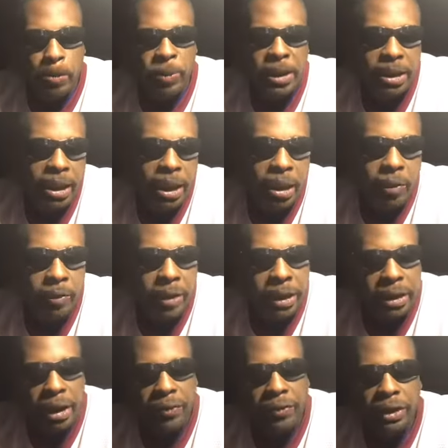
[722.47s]
just like the
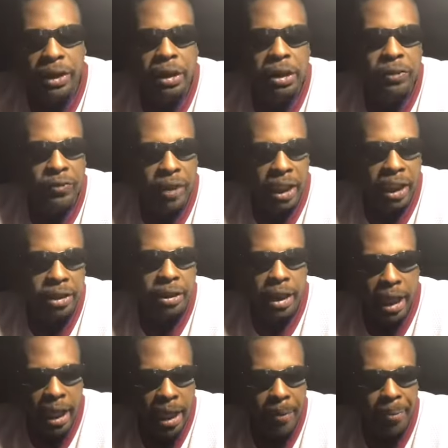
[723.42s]
rest of us, that the fans are
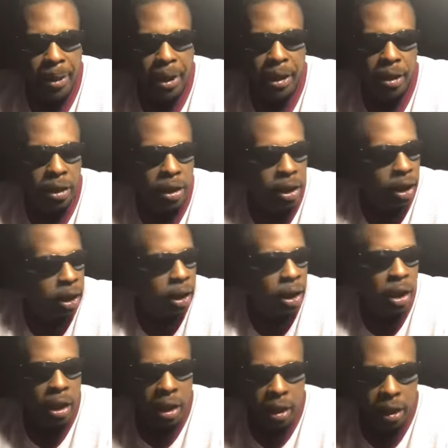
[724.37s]
happy.
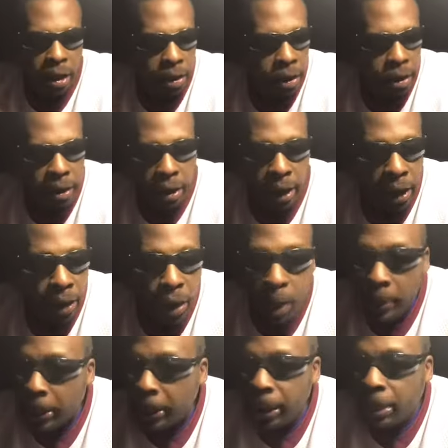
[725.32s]
There's
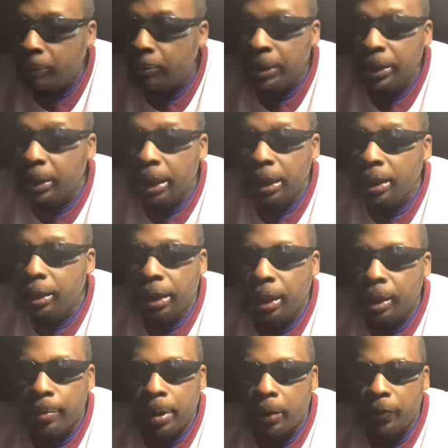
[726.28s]
nobody haven't been saying
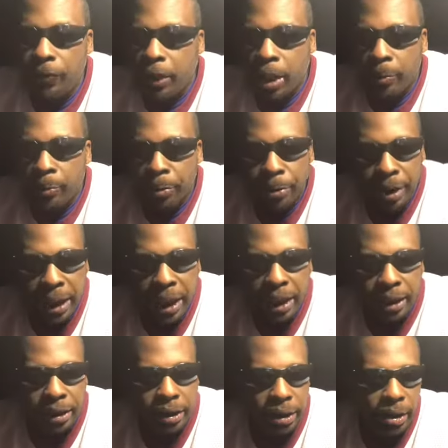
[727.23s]
anything about fire Bruce
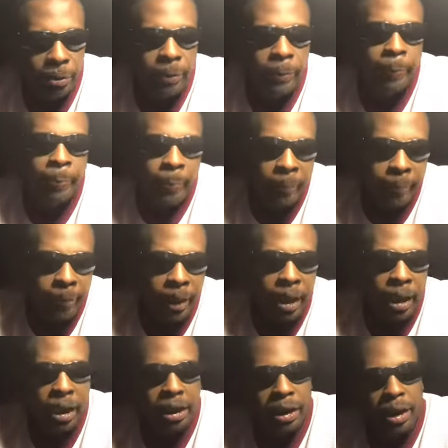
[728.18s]
Allen, so
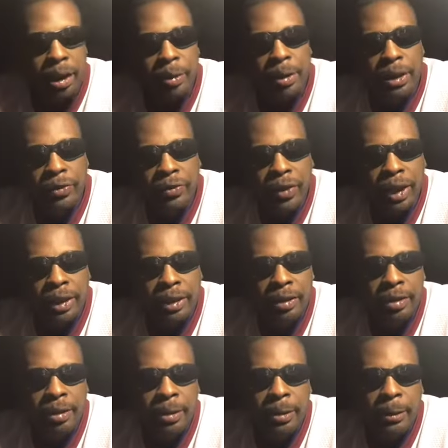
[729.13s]
he showed his face.
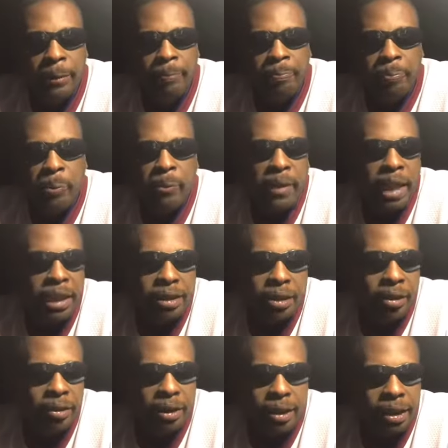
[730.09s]
And that's
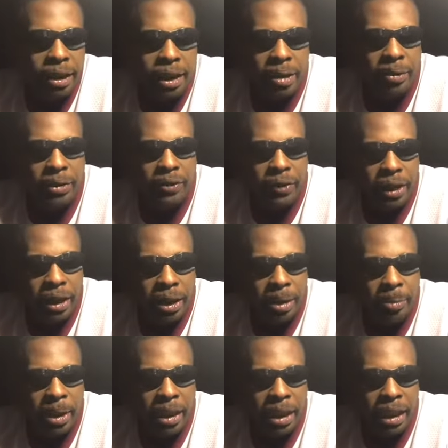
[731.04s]
the only thing that was funny to
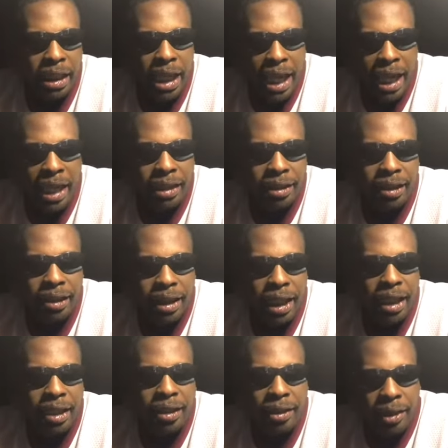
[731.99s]
me, that he actually
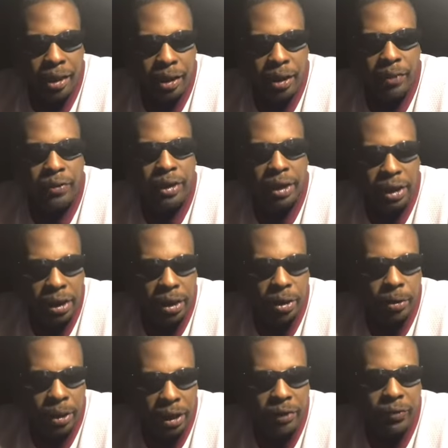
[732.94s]
had a nerve to
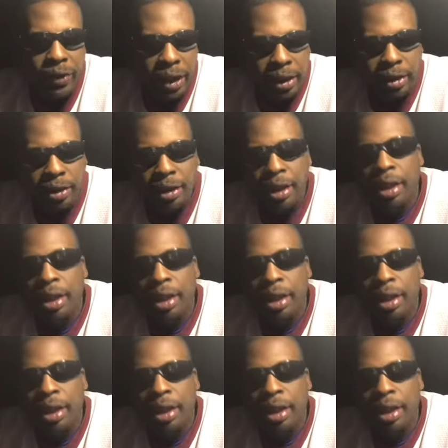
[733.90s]
show his face.